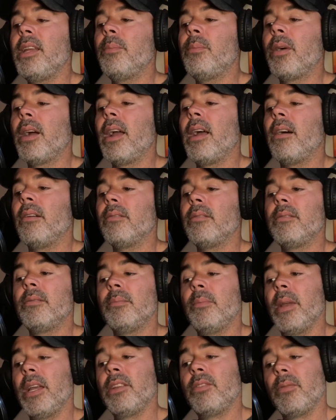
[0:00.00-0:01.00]
Brown,
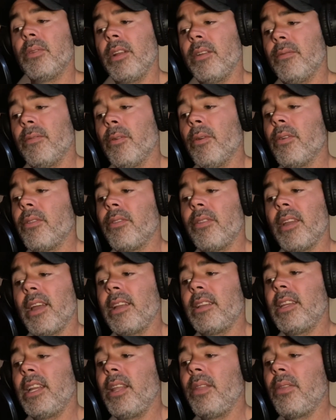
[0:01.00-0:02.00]
May 24th,
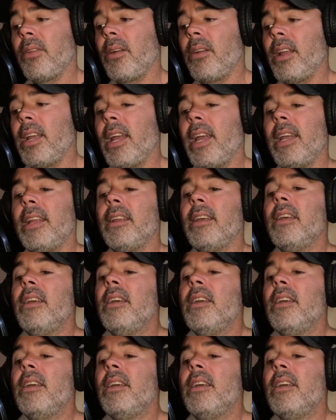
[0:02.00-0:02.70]
1938,